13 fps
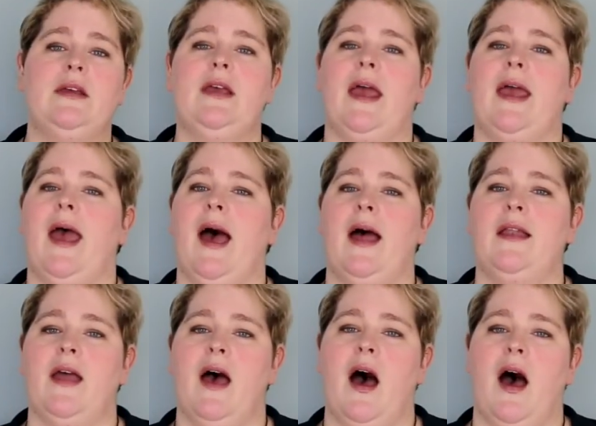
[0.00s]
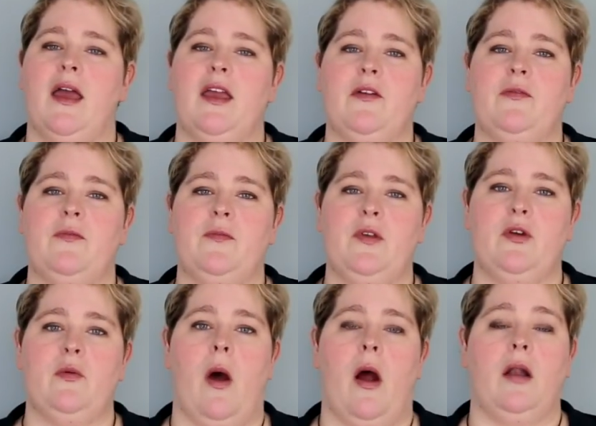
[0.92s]
And if
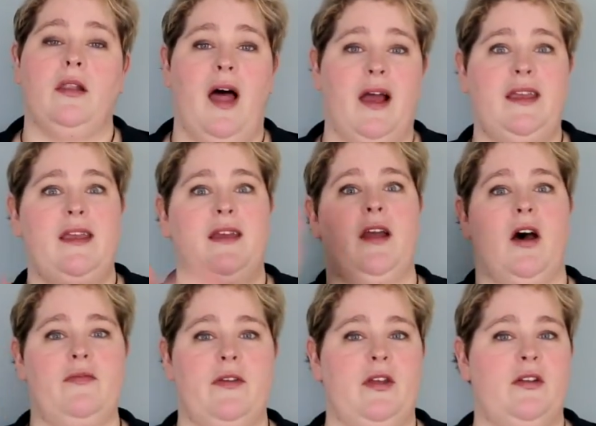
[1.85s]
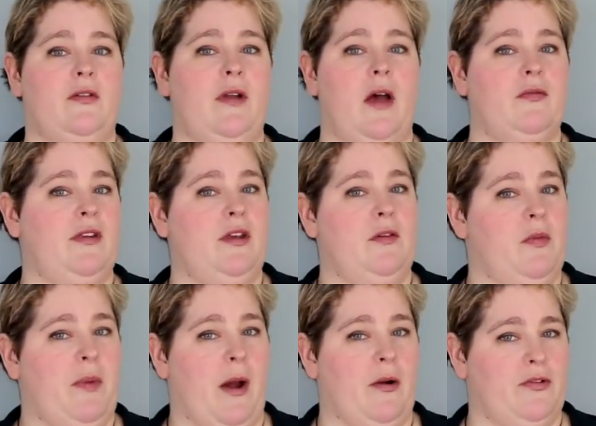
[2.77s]
you are lucky enough that you don't have to deal
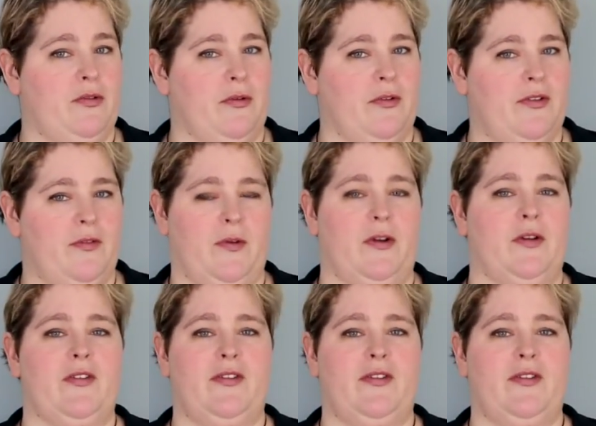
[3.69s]
with power tools the first